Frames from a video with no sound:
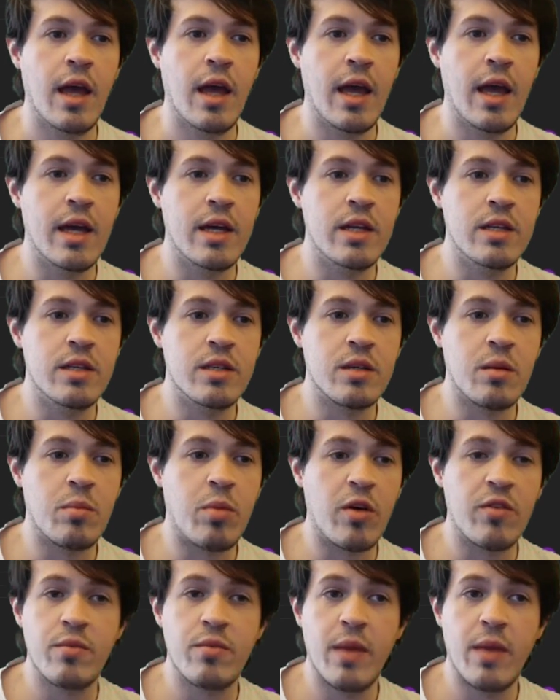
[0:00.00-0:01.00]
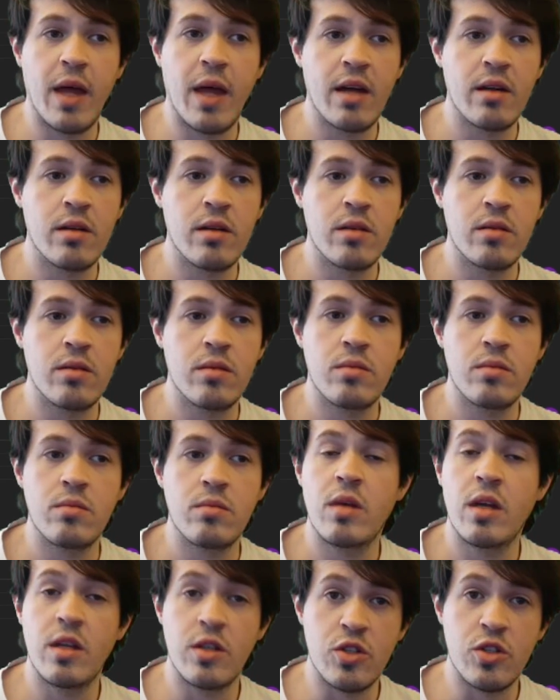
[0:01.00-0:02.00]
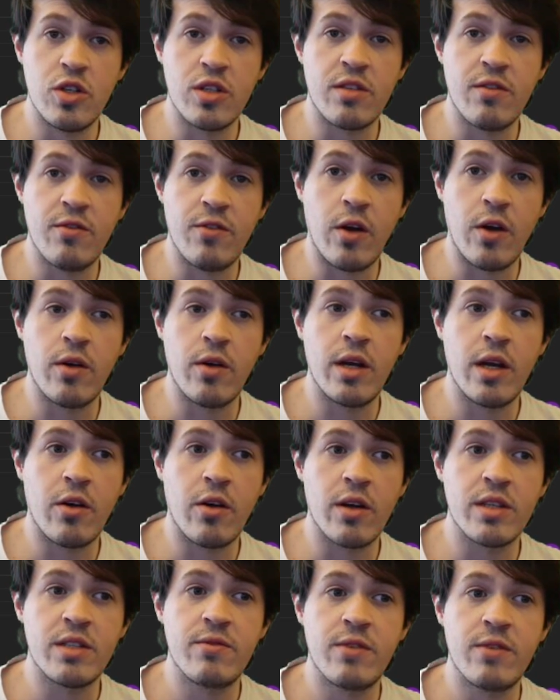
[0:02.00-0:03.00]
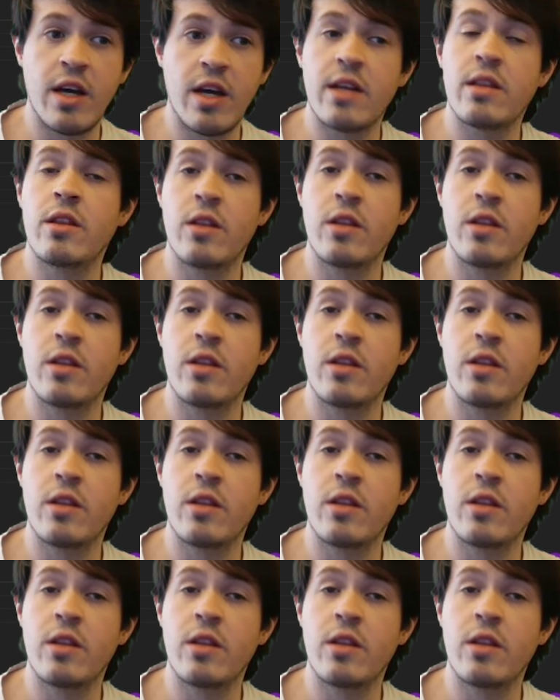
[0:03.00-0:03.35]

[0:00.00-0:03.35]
and apart from that, it is just a very aggressive deck